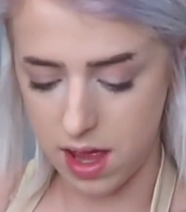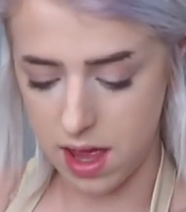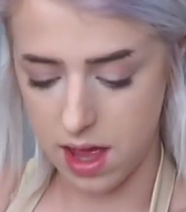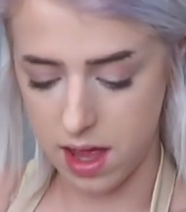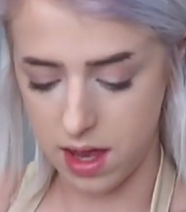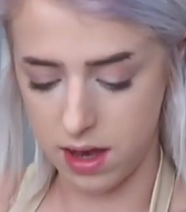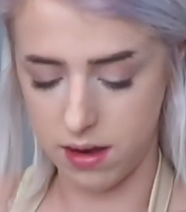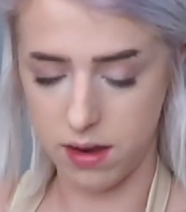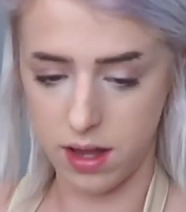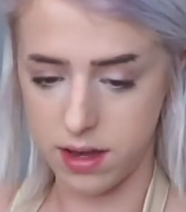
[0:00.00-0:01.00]

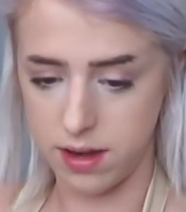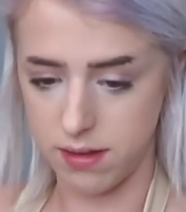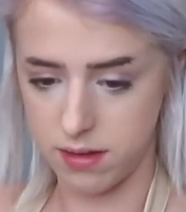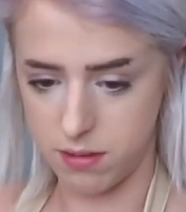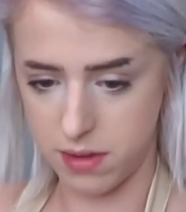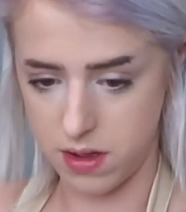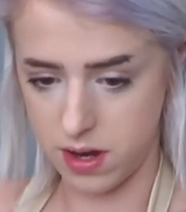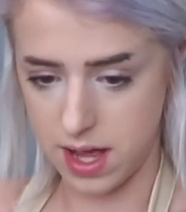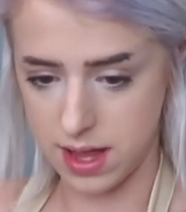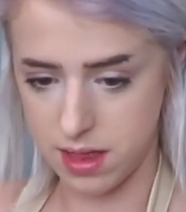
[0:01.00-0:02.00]
and a decent amount
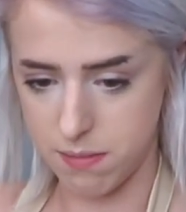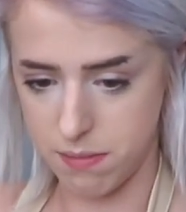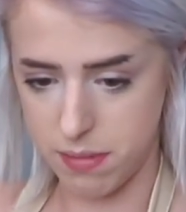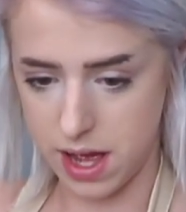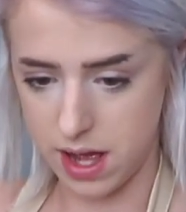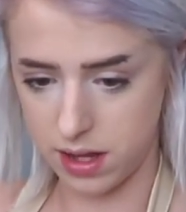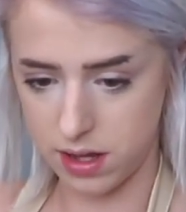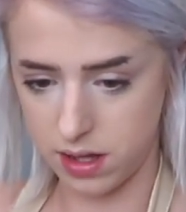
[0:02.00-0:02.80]
at the back.